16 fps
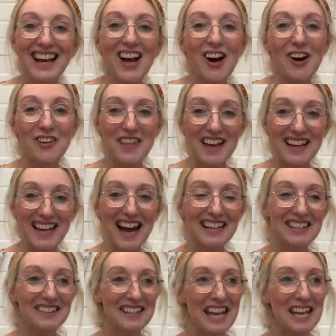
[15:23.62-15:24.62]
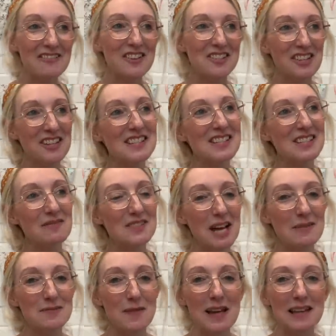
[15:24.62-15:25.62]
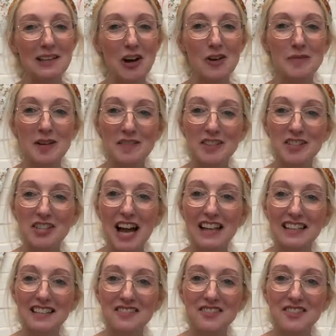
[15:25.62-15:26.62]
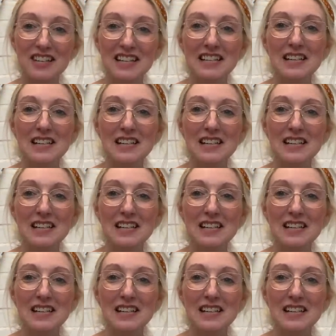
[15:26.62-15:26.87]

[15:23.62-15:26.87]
all that kind of thing, which can sometimes be a little bit of a challenge.